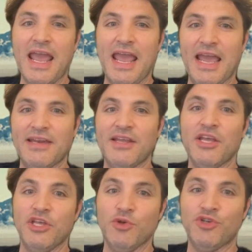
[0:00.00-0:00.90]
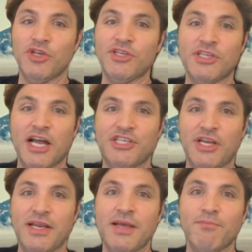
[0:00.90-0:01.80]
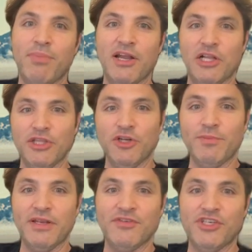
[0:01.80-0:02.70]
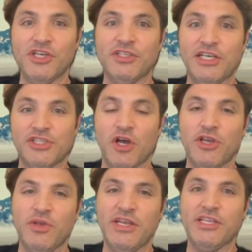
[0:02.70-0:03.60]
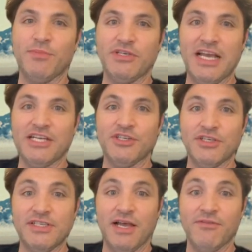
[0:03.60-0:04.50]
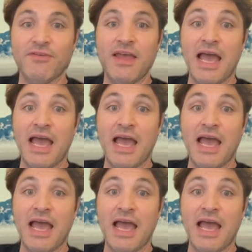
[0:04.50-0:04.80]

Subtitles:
and you shouldn't touch it, but a little bit of shielding is all you need to protect yourself.